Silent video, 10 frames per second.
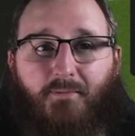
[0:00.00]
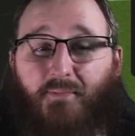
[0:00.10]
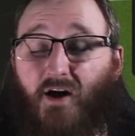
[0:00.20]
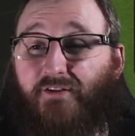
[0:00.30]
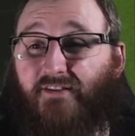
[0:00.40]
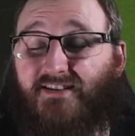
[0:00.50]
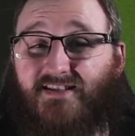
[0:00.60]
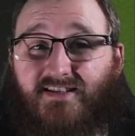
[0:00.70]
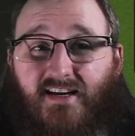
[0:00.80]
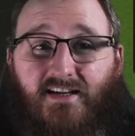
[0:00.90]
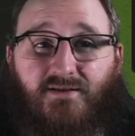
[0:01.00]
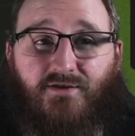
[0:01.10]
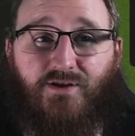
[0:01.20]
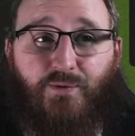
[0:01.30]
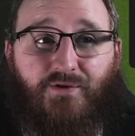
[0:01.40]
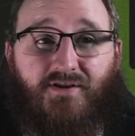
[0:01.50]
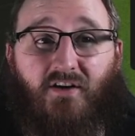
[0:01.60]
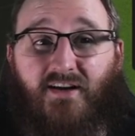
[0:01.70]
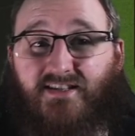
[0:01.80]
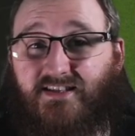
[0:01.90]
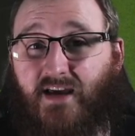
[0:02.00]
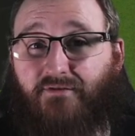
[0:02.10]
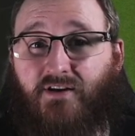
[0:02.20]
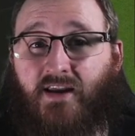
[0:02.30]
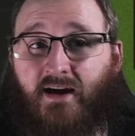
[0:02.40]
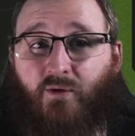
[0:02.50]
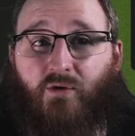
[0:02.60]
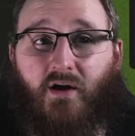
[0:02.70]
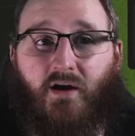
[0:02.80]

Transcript: Bath had six, two on target, seven now